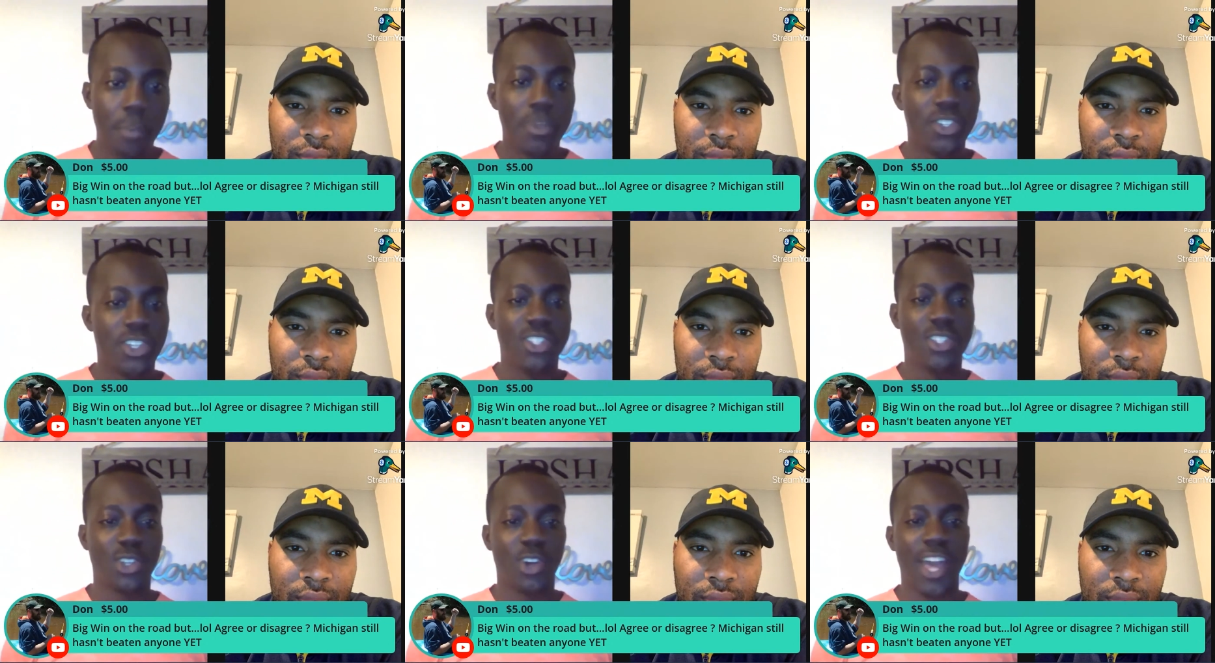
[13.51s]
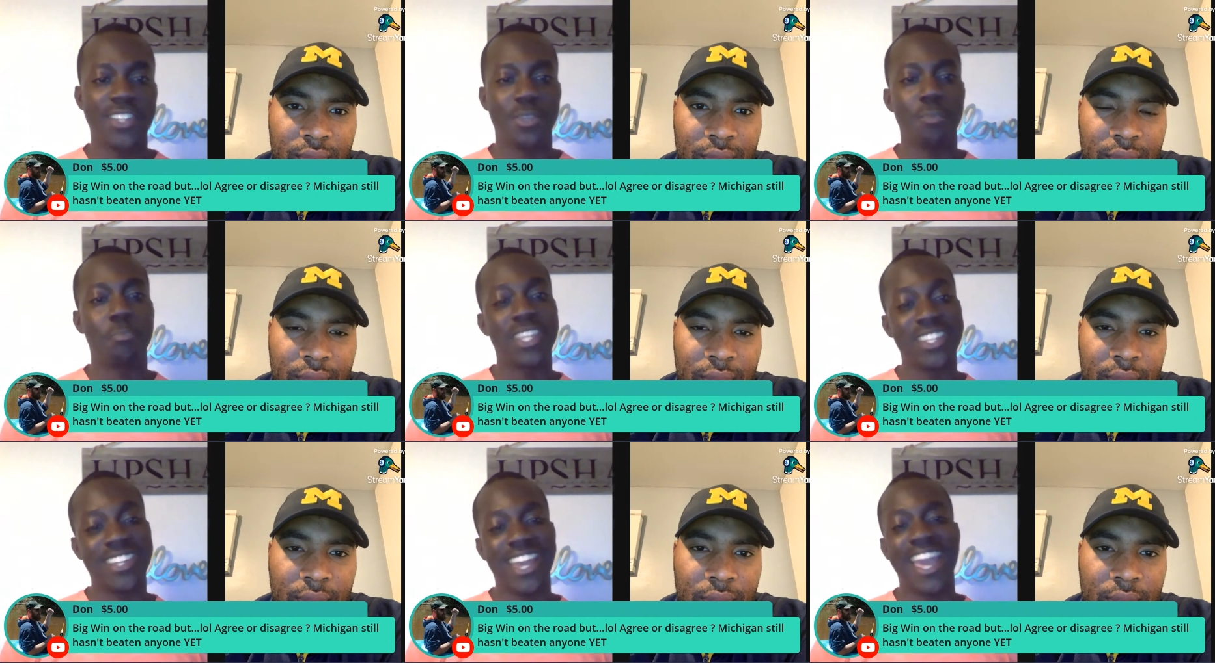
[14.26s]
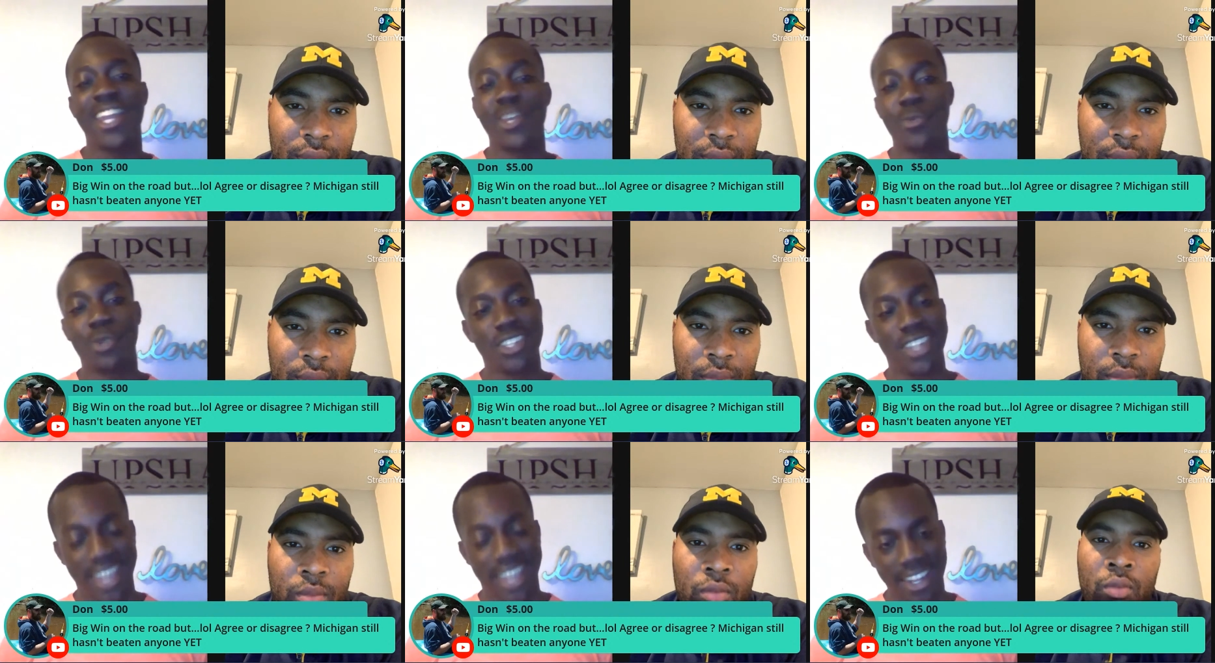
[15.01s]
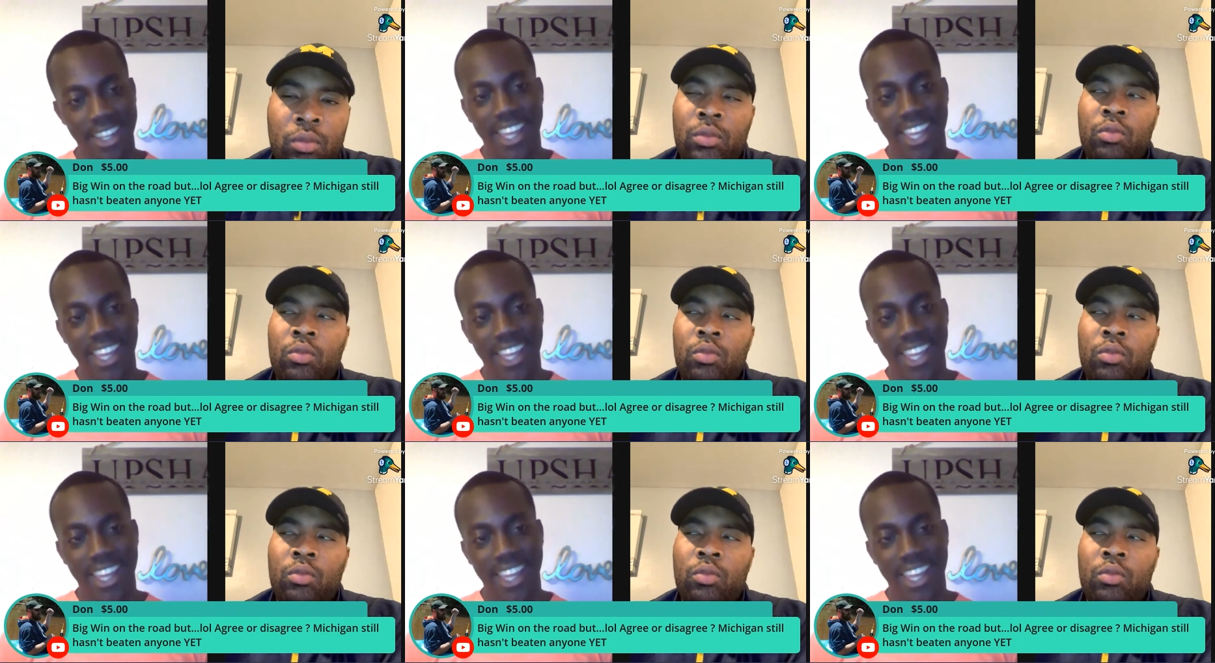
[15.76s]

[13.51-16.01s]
Speaker 1: Michigan still hasn't beaten anyone yet.